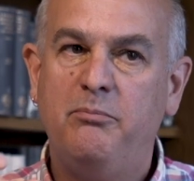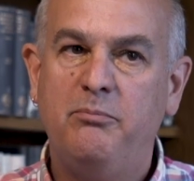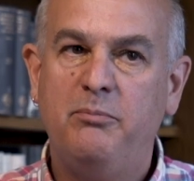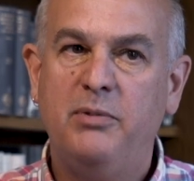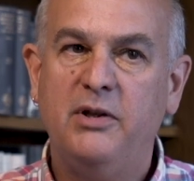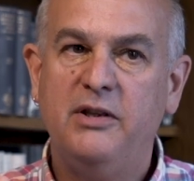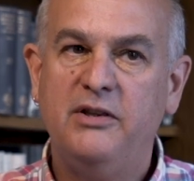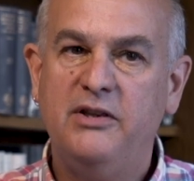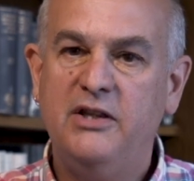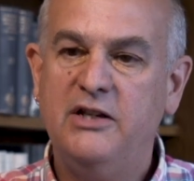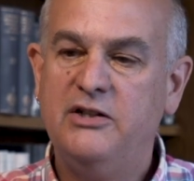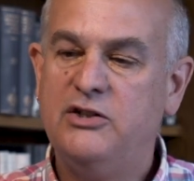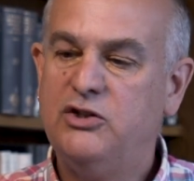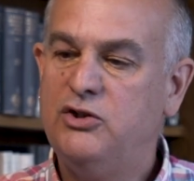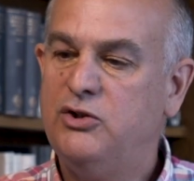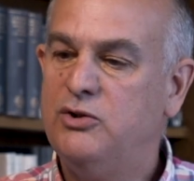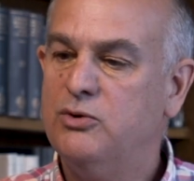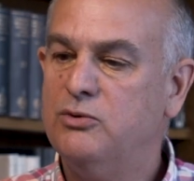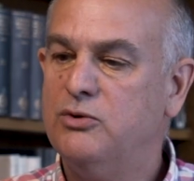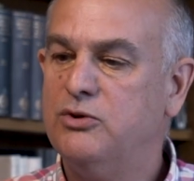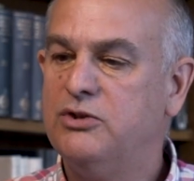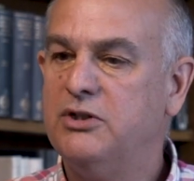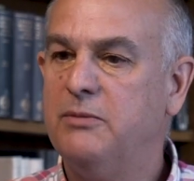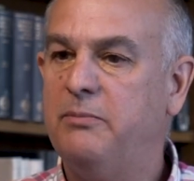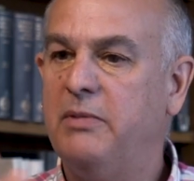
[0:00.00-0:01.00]
But this
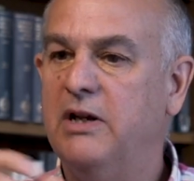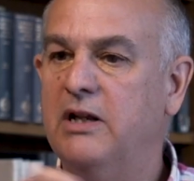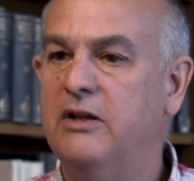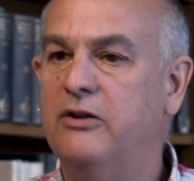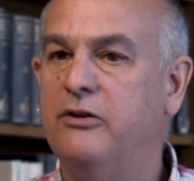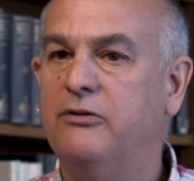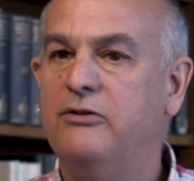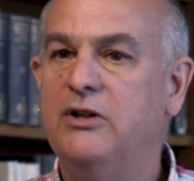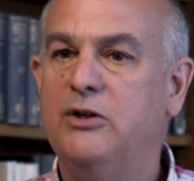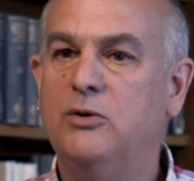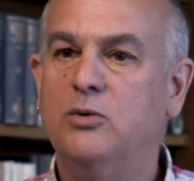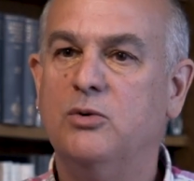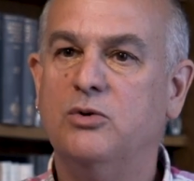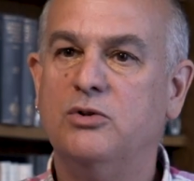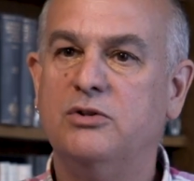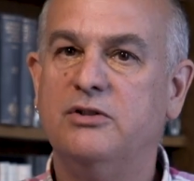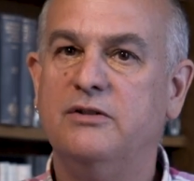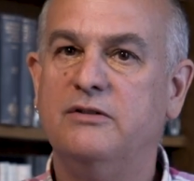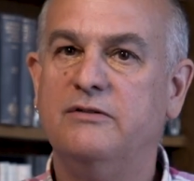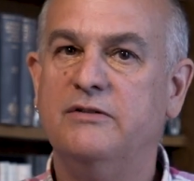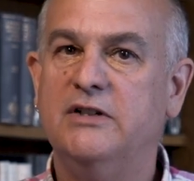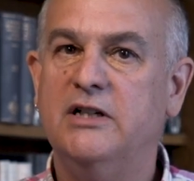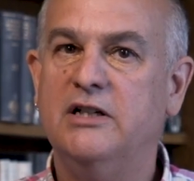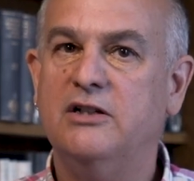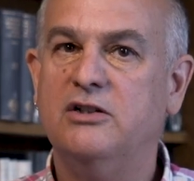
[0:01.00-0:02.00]
shorter pin, 3/4
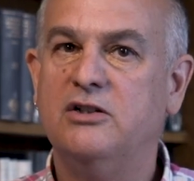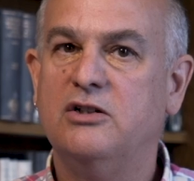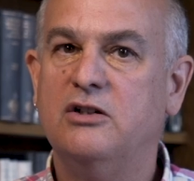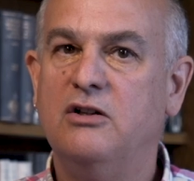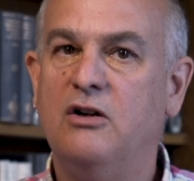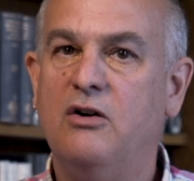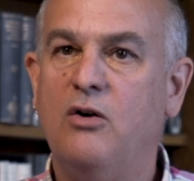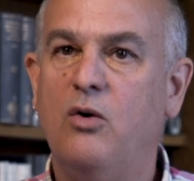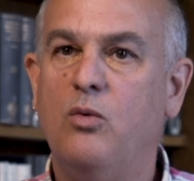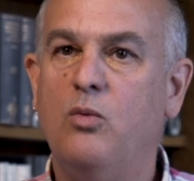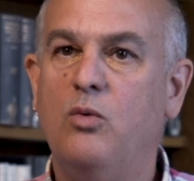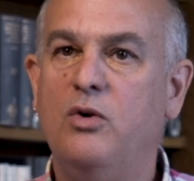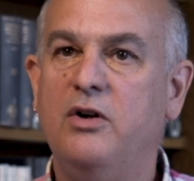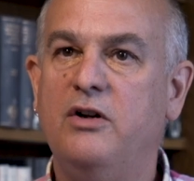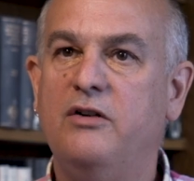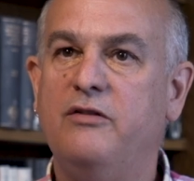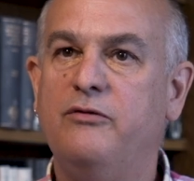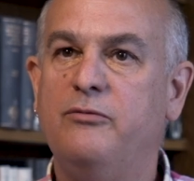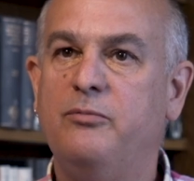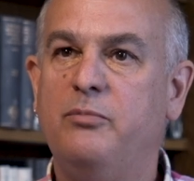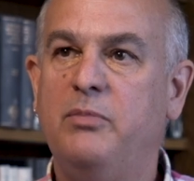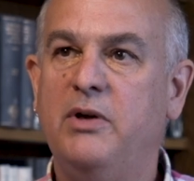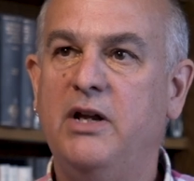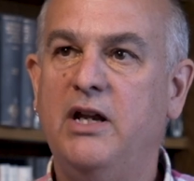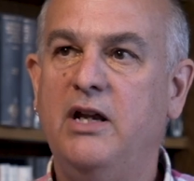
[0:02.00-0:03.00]
of an inch long, would
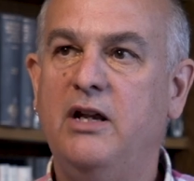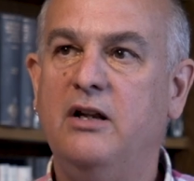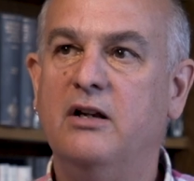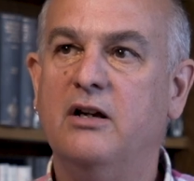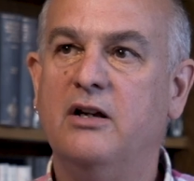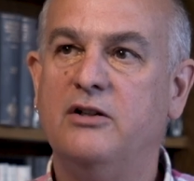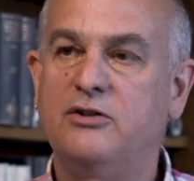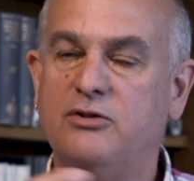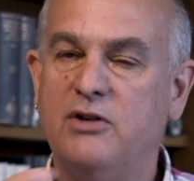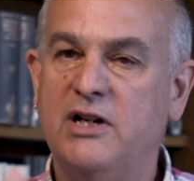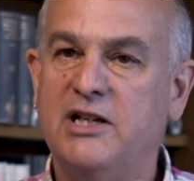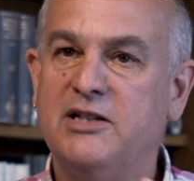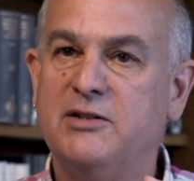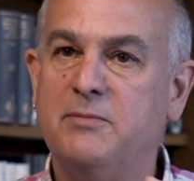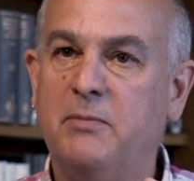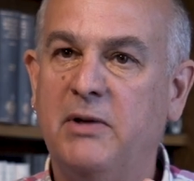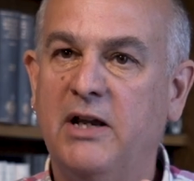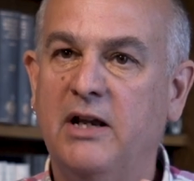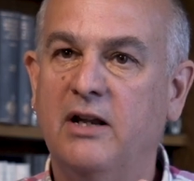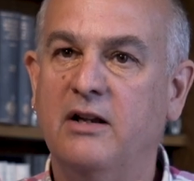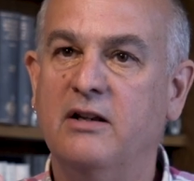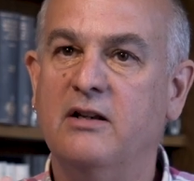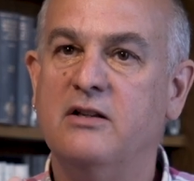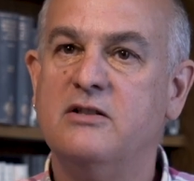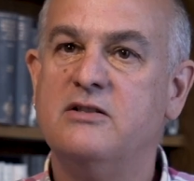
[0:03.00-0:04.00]
have been a dress
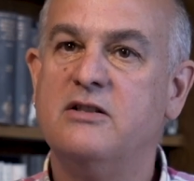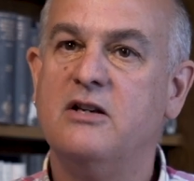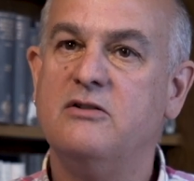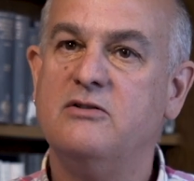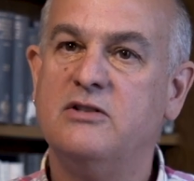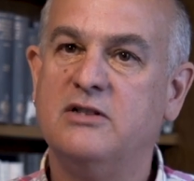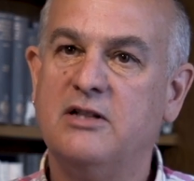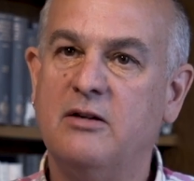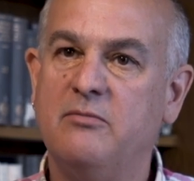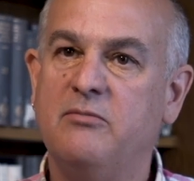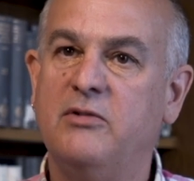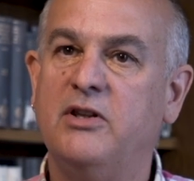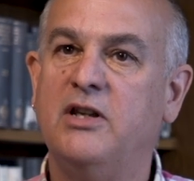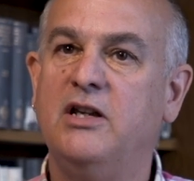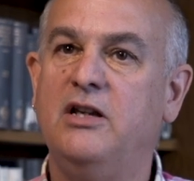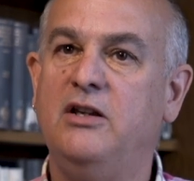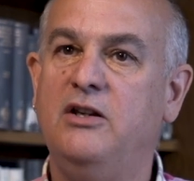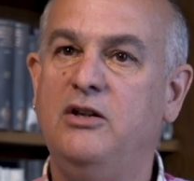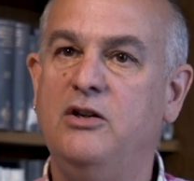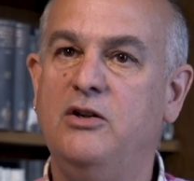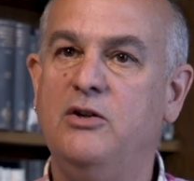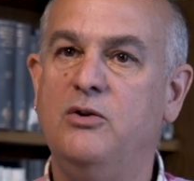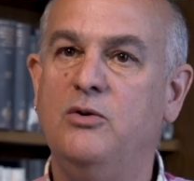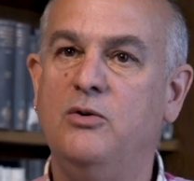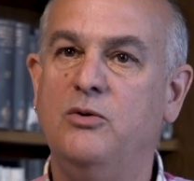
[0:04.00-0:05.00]
pin. So something
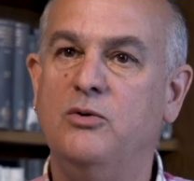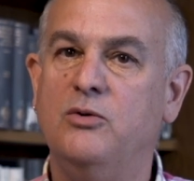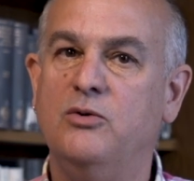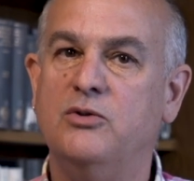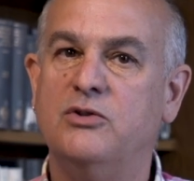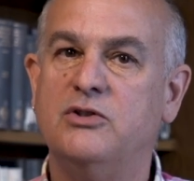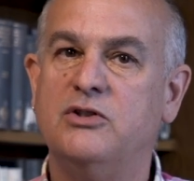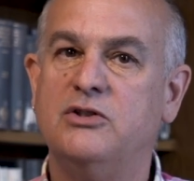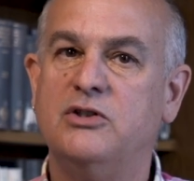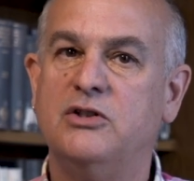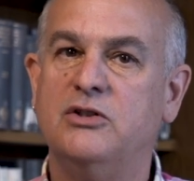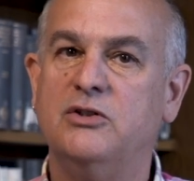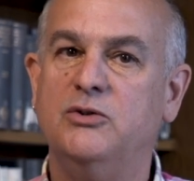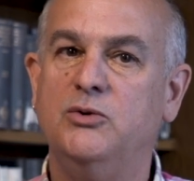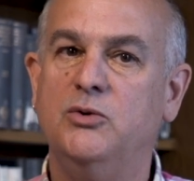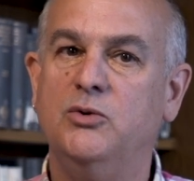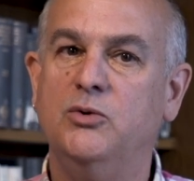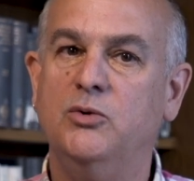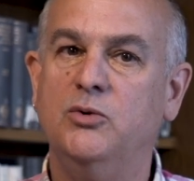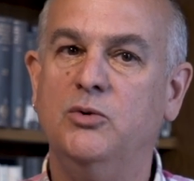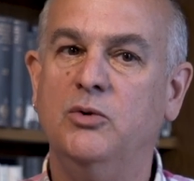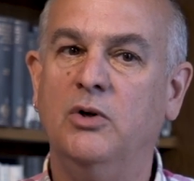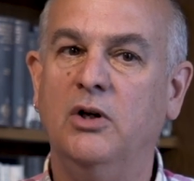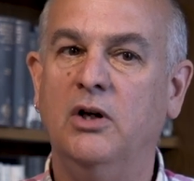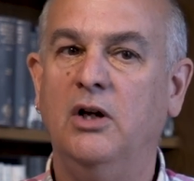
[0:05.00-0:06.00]
used
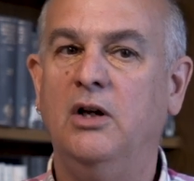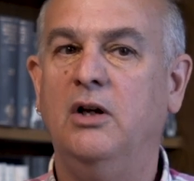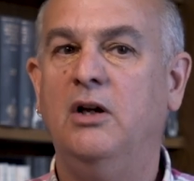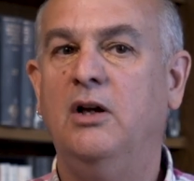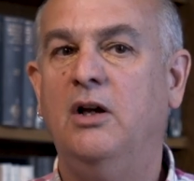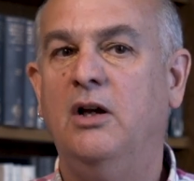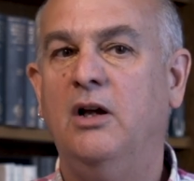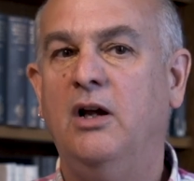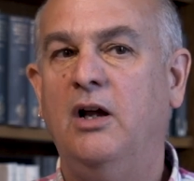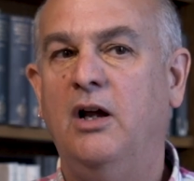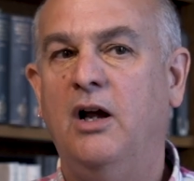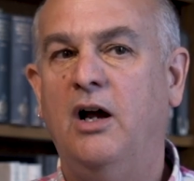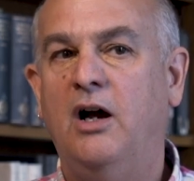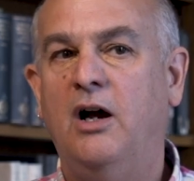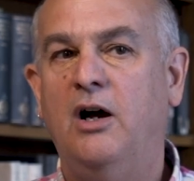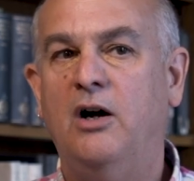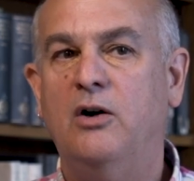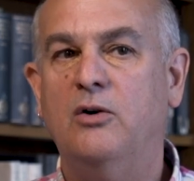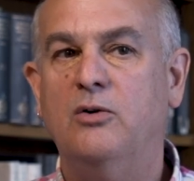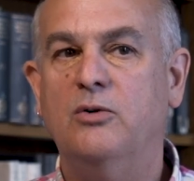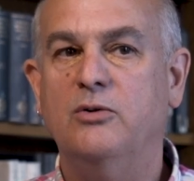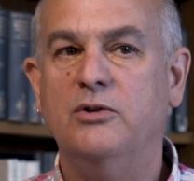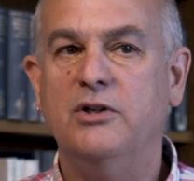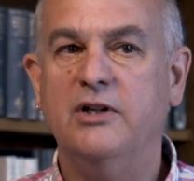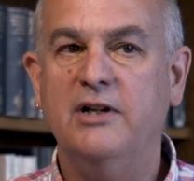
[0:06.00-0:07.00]
to
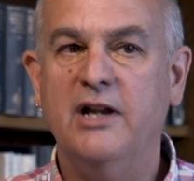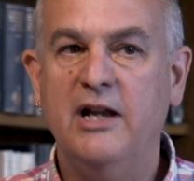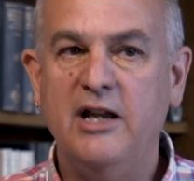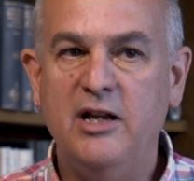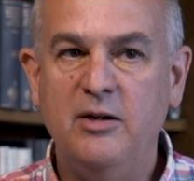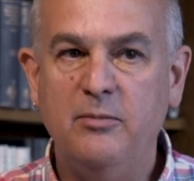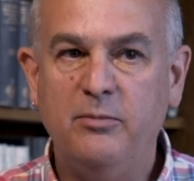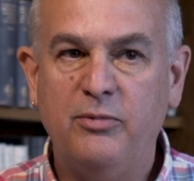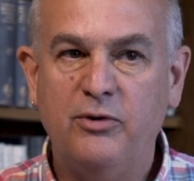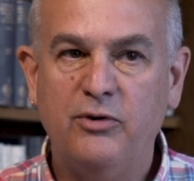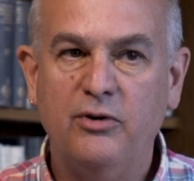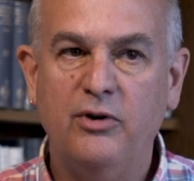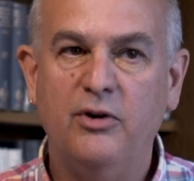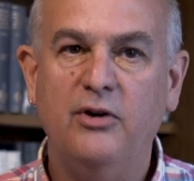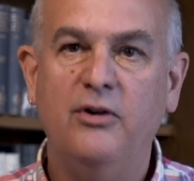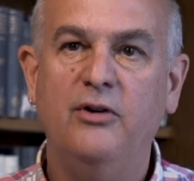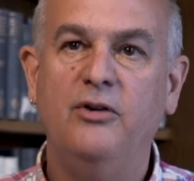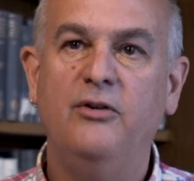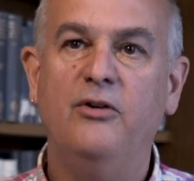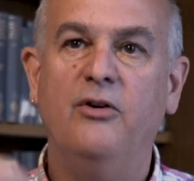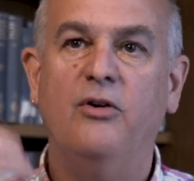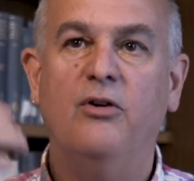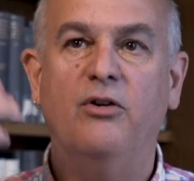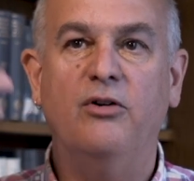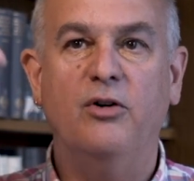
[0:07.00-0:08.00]
hold an
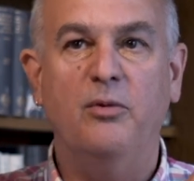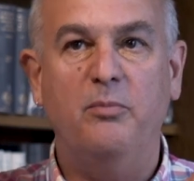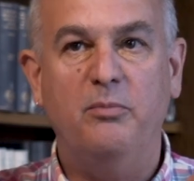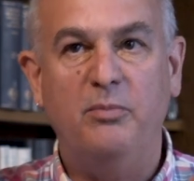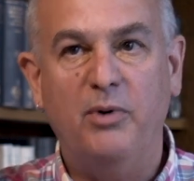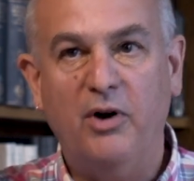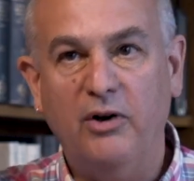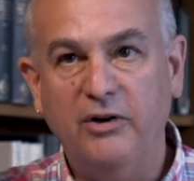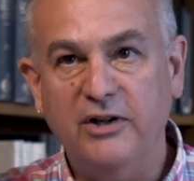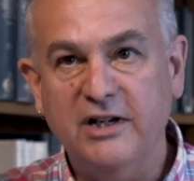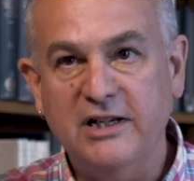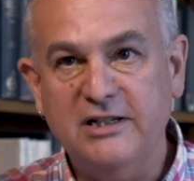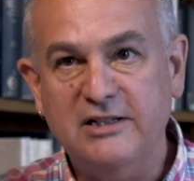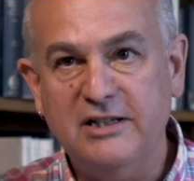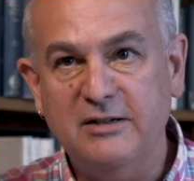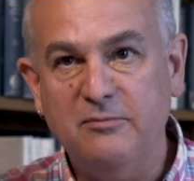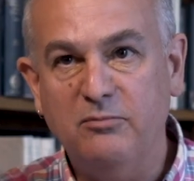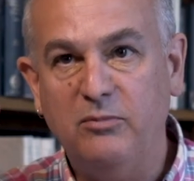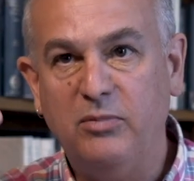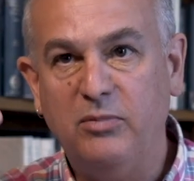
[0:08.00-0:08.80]
apron or a bonnet in